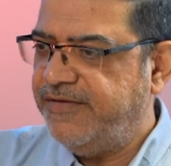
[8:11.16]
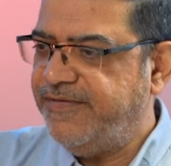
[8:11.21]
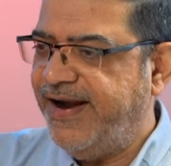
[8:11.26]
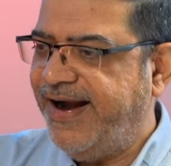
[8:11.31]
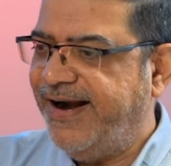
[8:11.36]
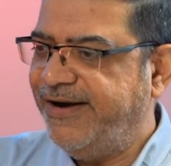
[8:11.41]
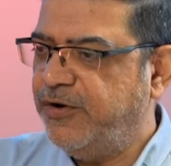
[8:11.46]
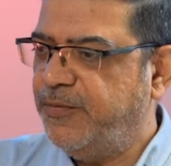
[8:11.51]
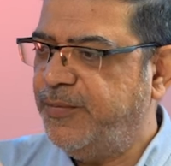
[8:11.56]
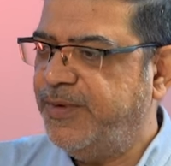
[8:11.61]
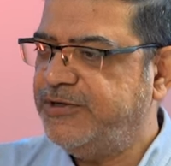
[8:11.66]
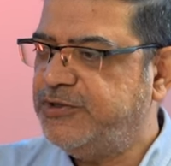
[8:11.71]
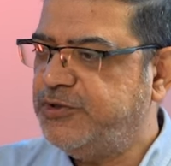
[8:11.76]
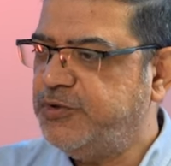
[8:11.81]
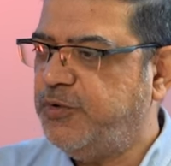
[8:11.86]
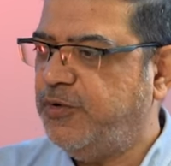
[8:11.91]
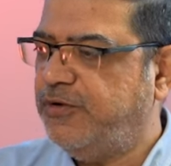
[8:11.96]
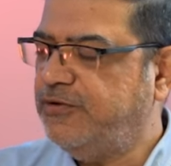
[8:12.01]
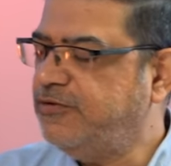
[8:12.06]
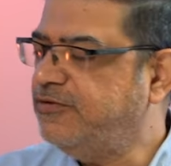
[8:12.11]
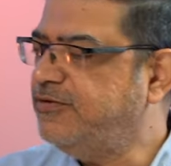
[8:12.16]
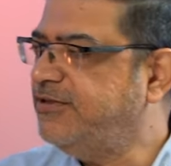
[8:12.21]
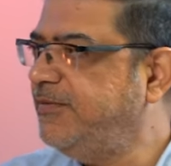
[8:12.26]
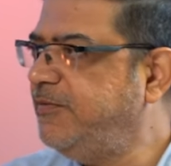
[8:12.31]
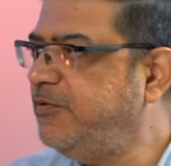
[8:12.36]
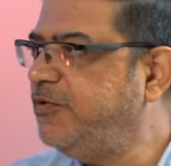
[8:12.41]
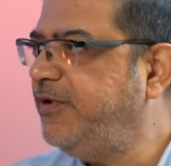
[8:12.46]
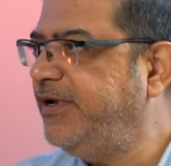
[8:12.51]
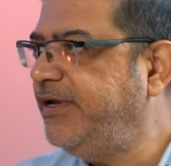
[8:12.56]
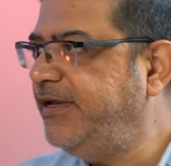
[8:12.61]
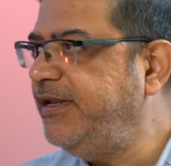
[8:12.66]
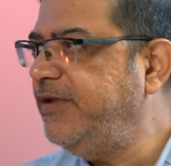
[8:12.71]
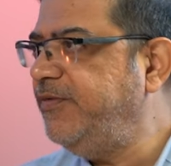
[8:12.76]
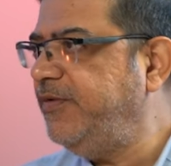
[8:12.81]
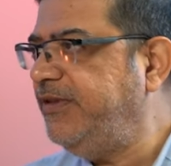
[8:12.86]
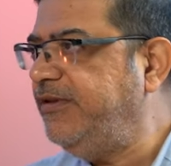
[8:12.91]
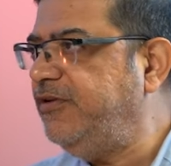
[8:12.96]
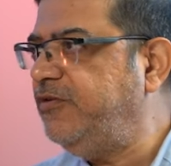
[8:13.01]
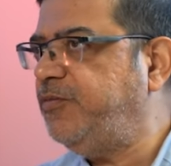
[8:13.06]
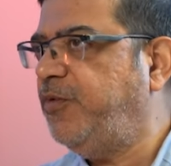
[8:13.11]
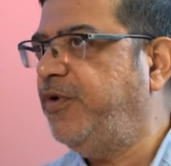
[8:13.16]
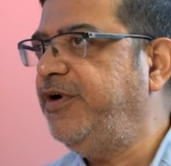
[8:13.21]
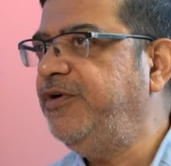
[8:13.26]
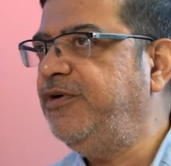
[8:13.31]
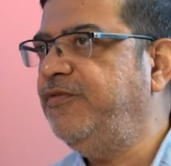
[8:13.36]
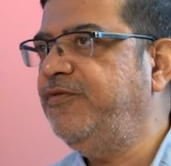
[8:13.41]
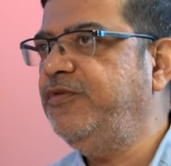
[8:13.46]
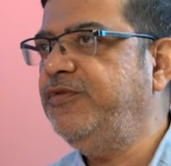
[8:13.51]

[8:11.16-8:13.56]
I've had on my show also seem to agree with this point of